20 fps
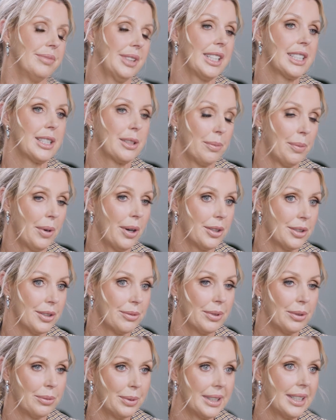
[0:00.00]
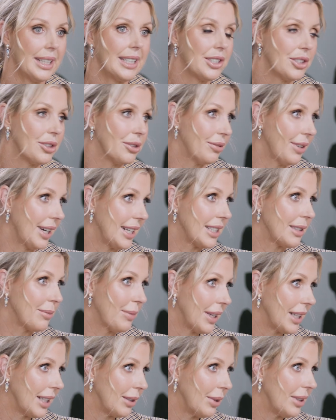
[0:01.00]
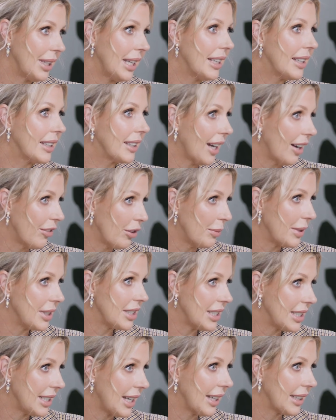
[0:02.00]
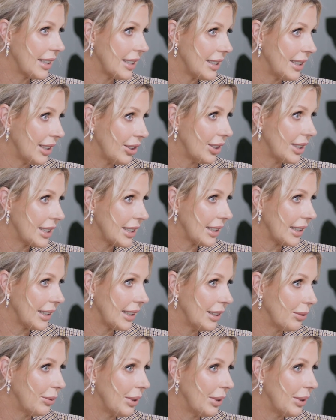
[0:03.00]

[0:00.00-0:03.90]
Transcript: I suppose, well, we need to raise money. We need the government to take it seriously.